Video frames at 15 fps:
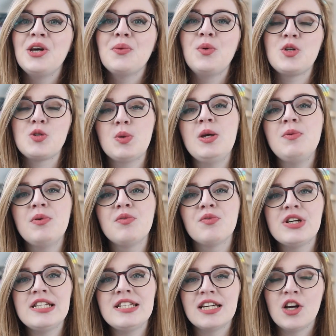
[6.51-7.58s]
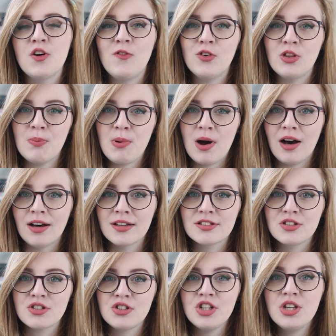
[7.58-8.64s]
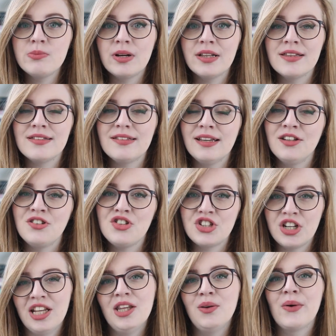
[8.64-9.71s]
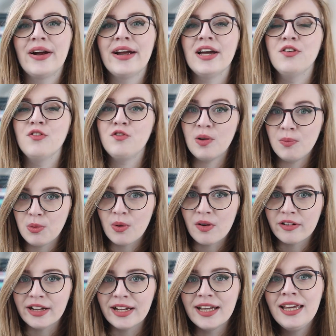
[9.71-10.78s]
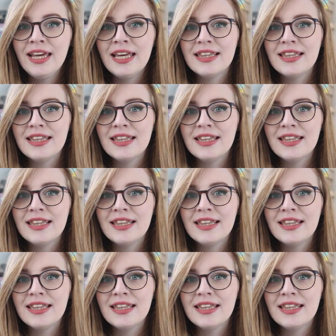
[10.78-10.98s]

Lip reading: which we've been reading for the past 2 months in January and February.